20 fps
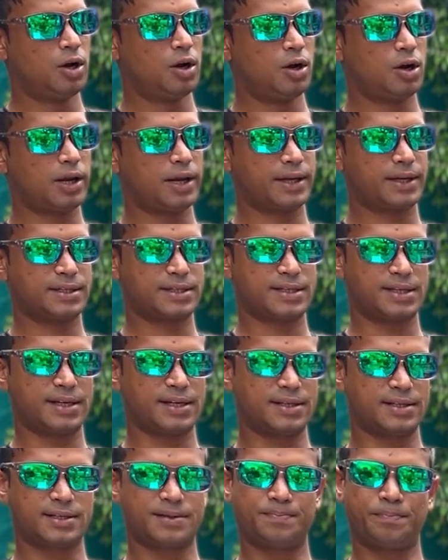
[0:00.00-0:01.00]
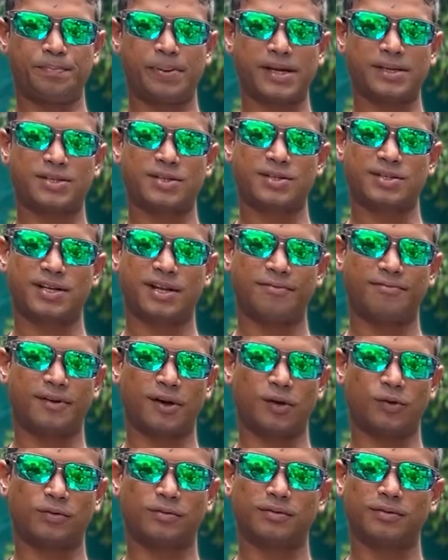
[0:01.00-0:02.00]
All I can say is pace yourself
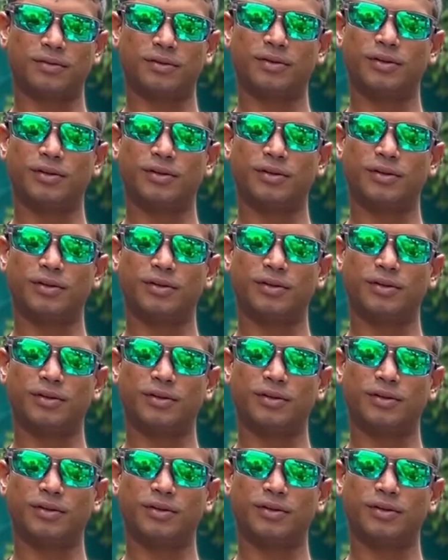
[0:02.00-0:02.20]
out.